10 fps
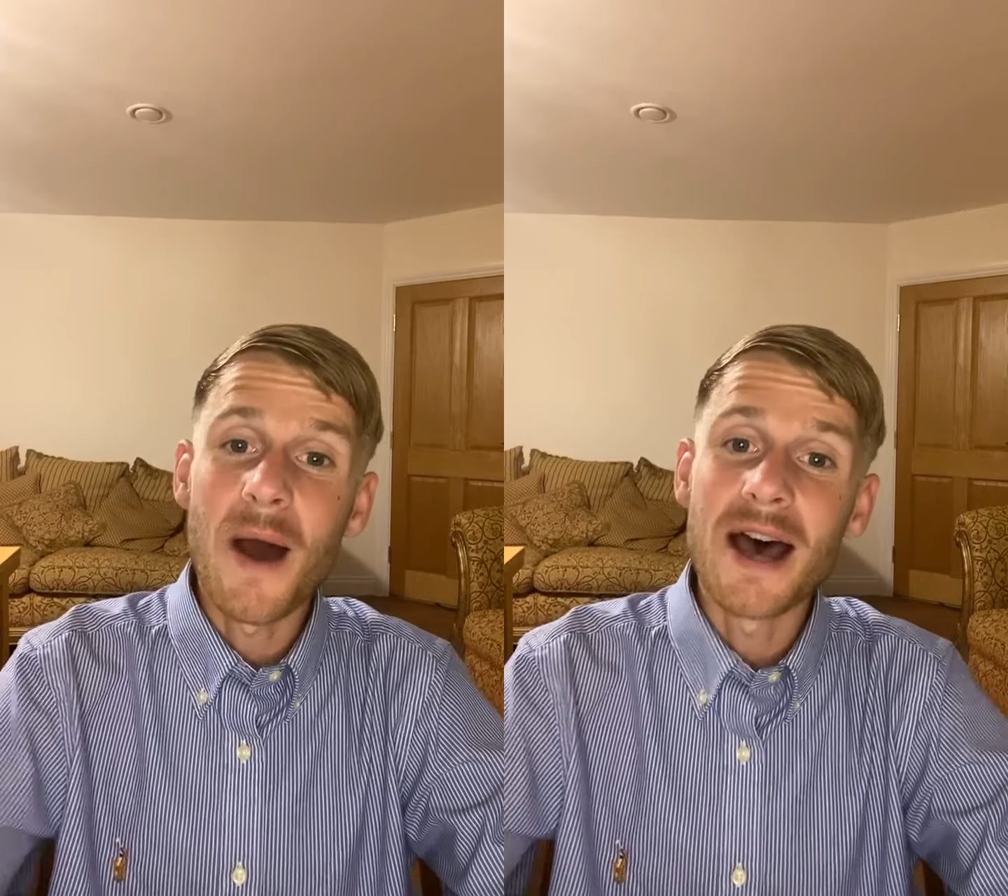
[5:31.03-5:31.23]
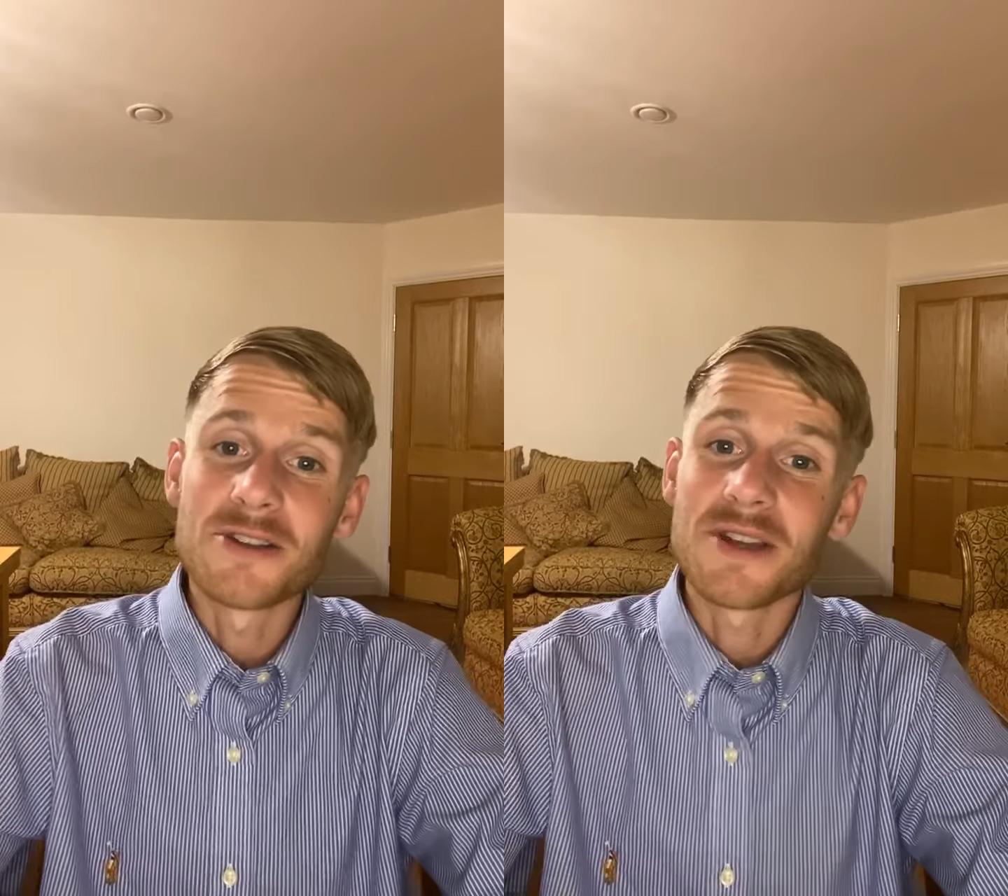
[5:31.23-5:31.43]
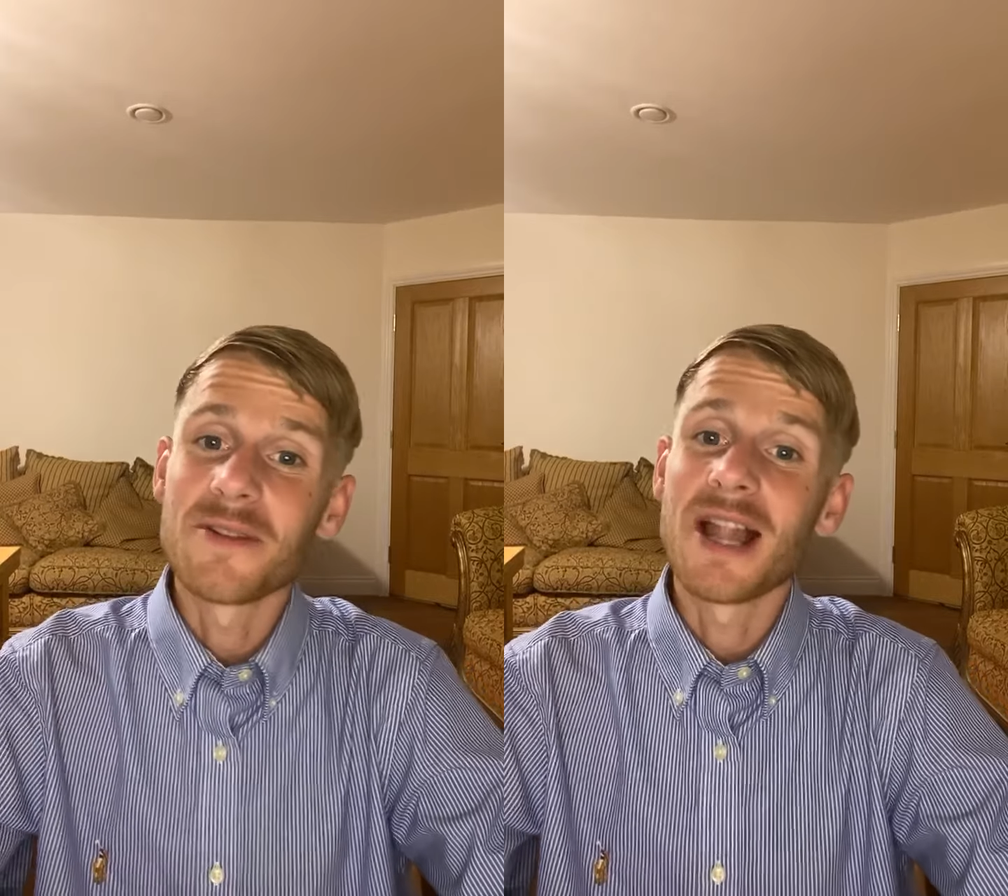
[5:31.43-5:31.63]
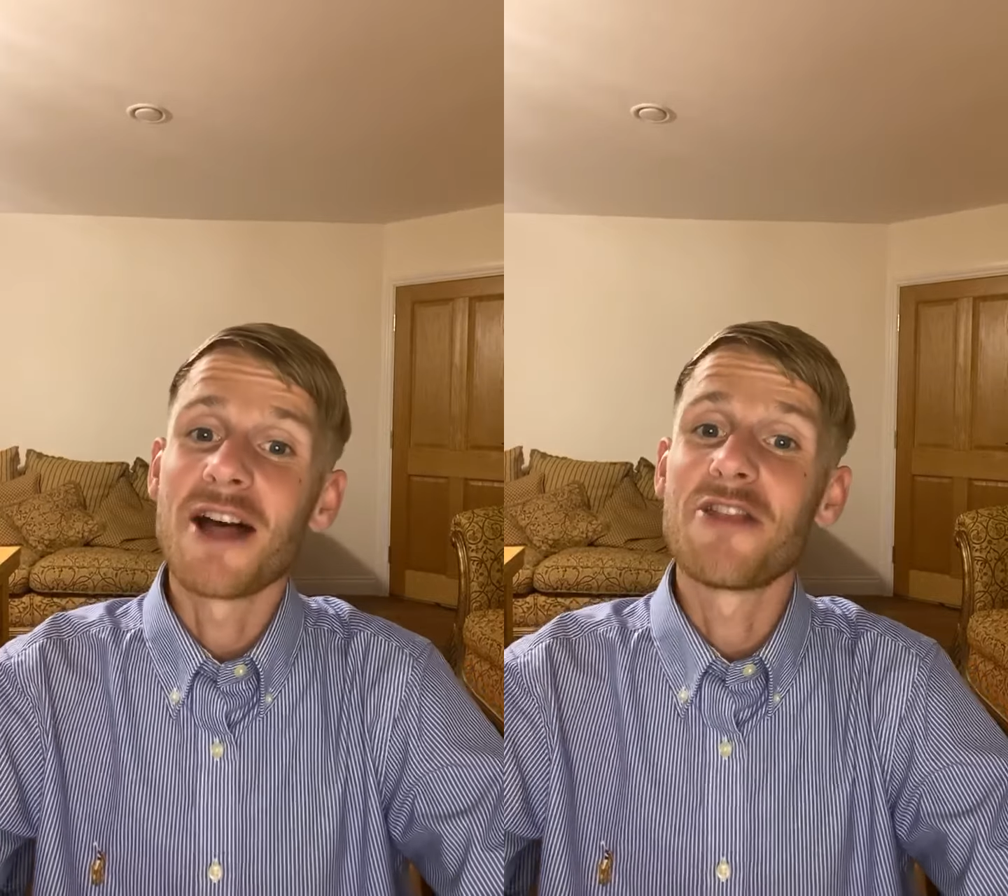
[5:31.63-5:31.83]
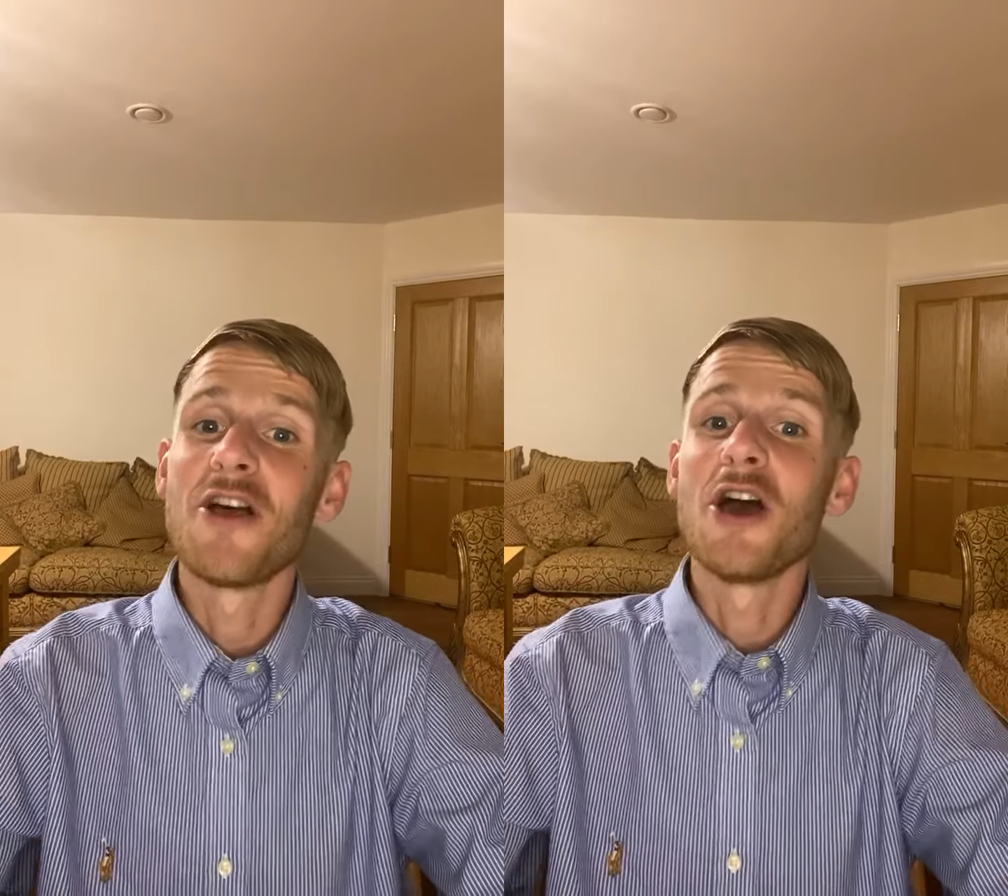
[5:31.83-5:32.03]
I was having
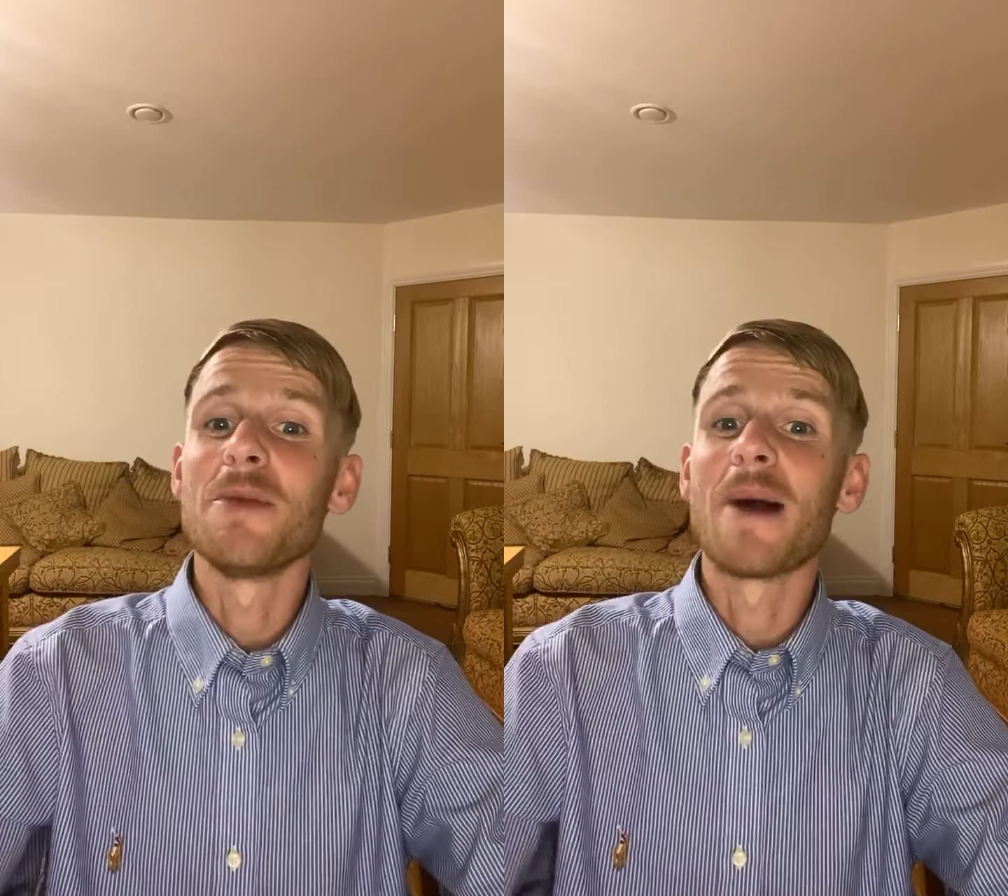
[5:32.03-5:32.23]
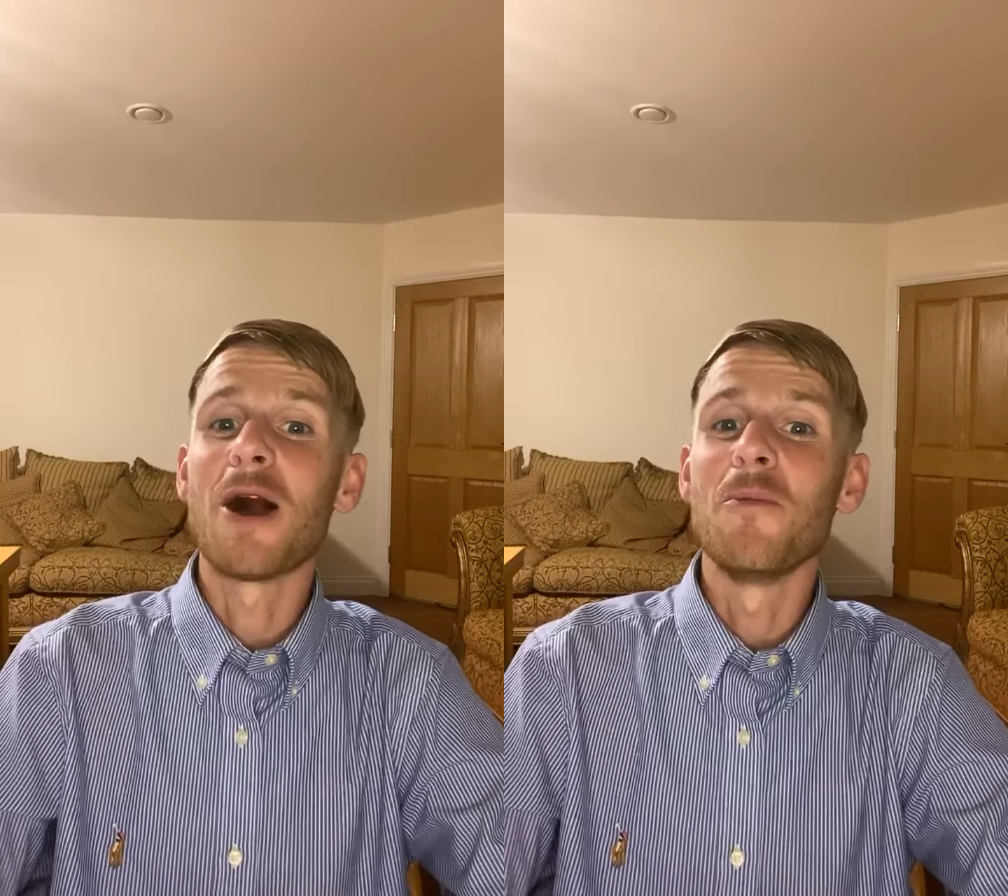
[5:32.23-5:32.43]
like 30 bowel